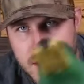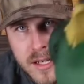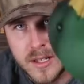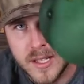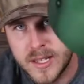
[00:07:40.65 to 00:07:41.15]

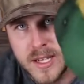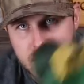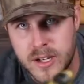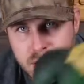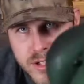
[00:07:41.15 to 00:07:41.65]
Do you think they
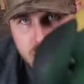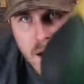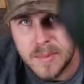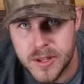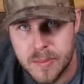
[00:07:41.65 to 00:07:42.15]
did a good
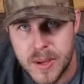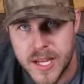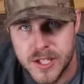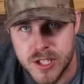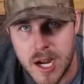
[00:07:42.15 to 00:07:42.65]
job on the
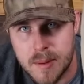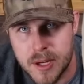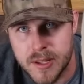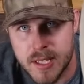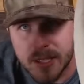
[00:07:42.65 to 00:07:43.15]
paint job
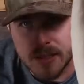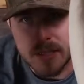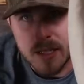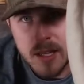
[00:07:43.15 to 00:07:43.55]
on these?